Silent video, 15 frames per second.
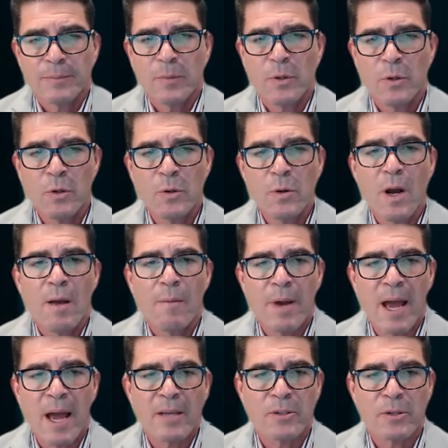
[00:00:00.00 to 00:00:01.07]
who
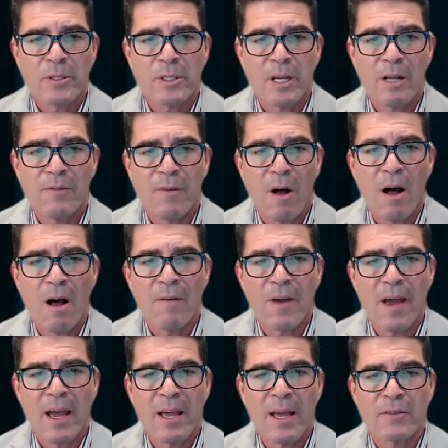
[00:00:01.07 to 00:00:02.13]
passed herself off
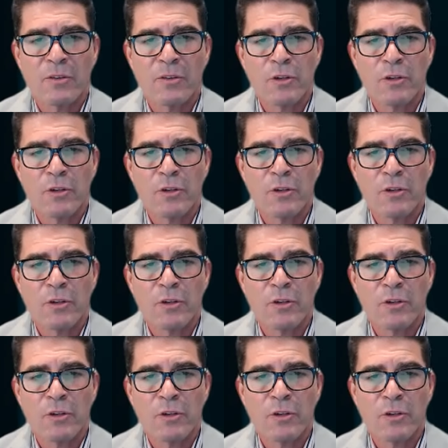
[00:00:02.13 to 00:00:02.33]
as